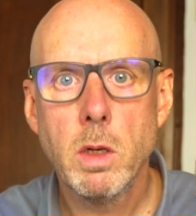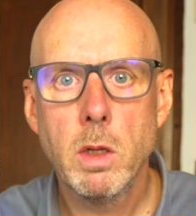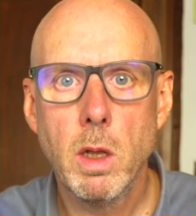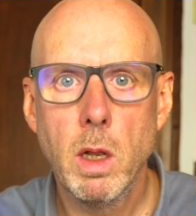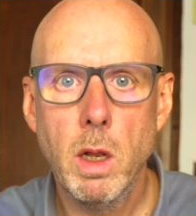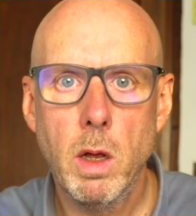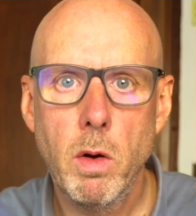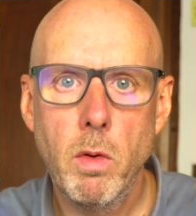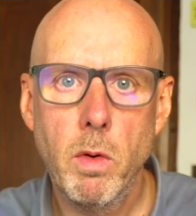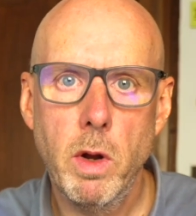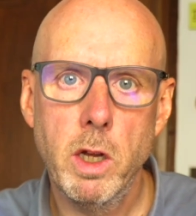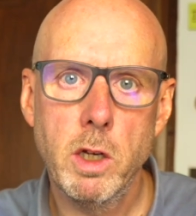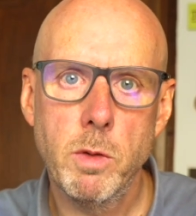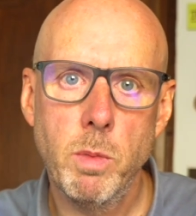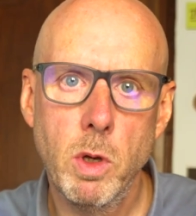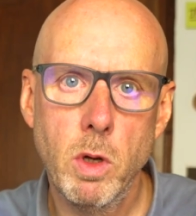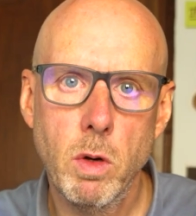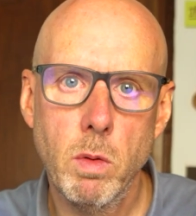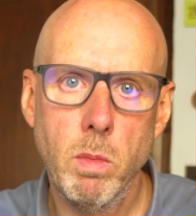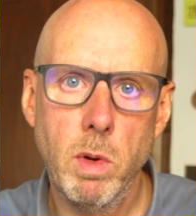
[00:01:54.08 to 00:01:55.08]
the long rides
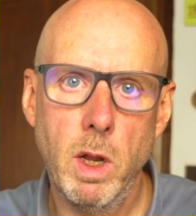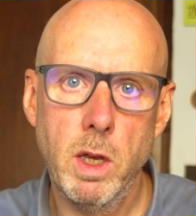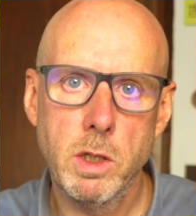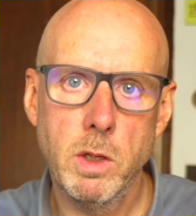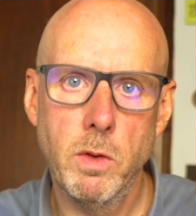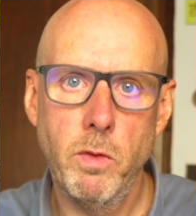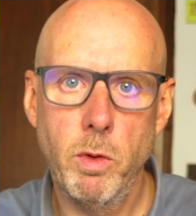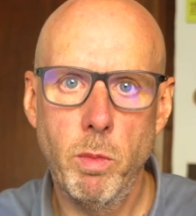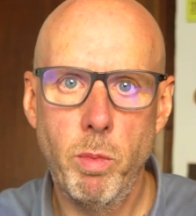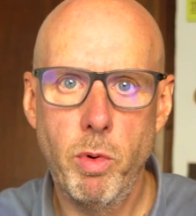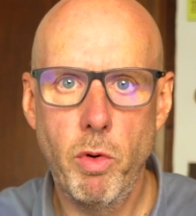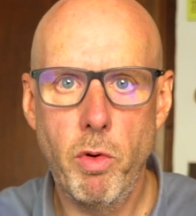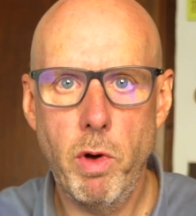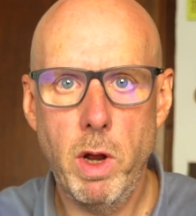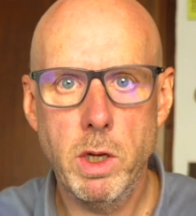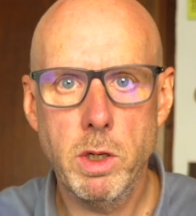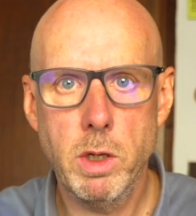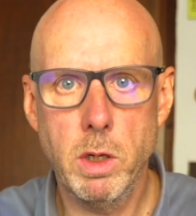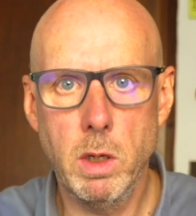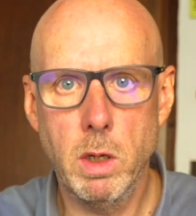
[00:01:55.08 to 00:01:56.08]
become less of a
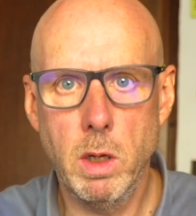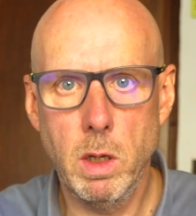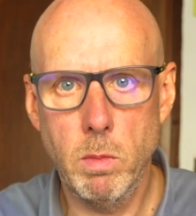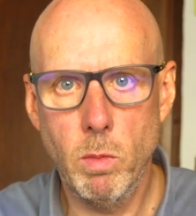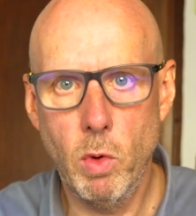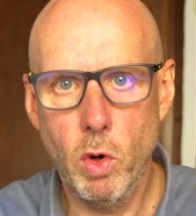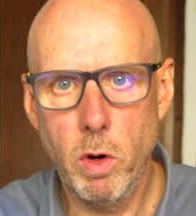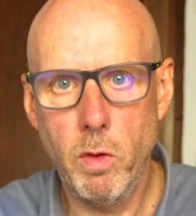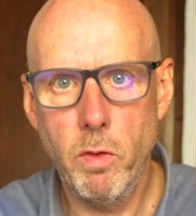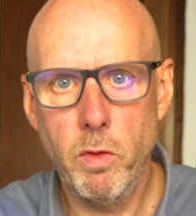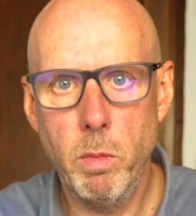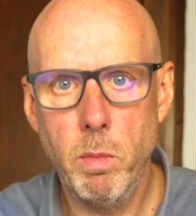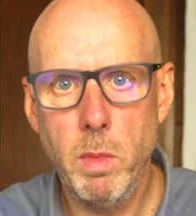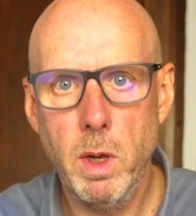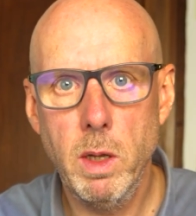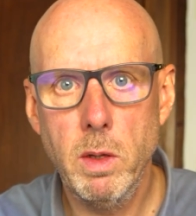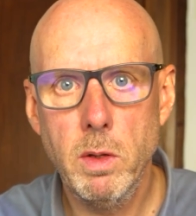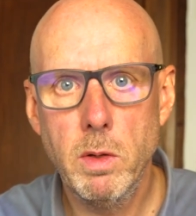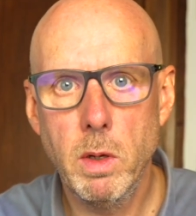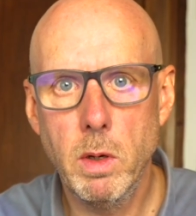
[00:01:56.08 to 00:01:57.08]
progression and more of a
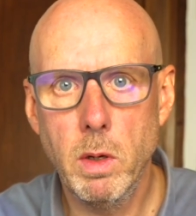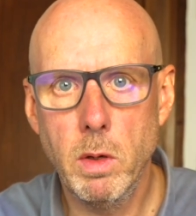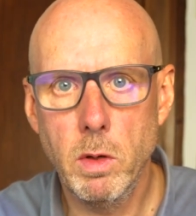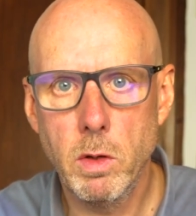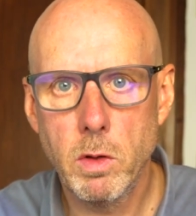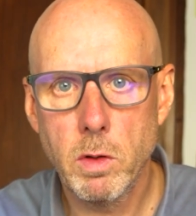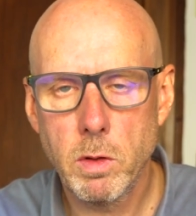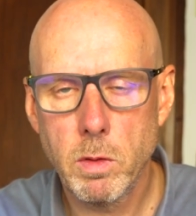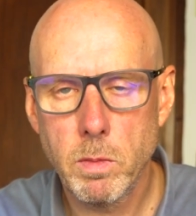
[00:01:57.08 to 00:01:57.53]
maintenance.